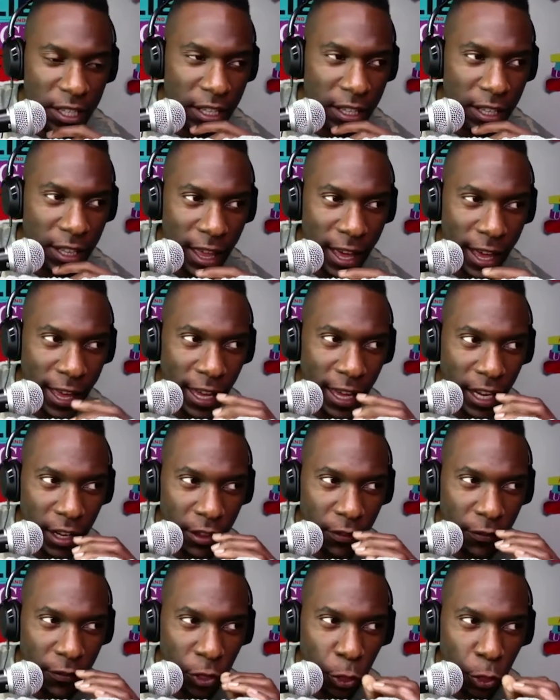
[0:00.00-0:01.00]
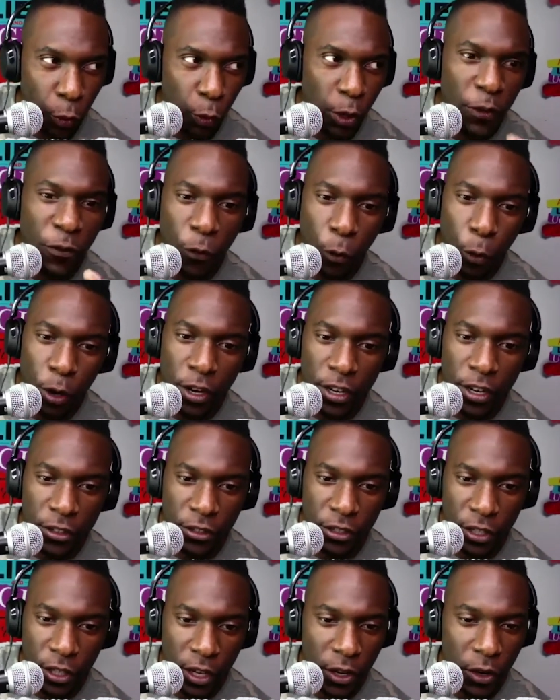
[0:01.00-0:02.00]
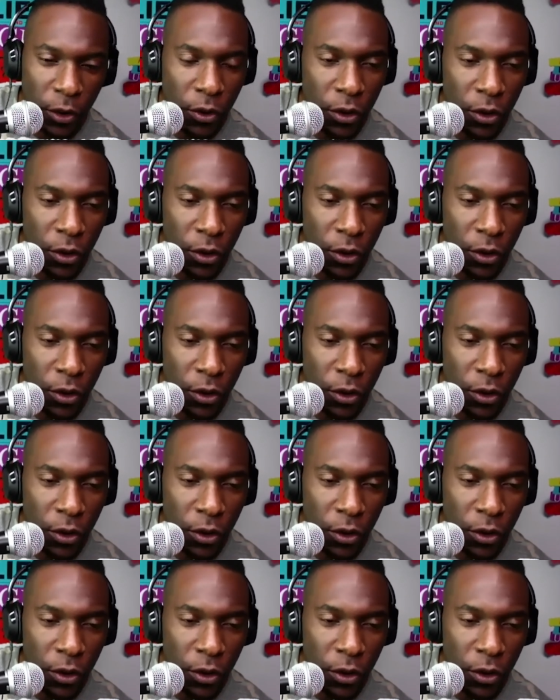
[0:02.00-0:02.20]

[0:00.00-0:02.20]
like 3-4 years ago.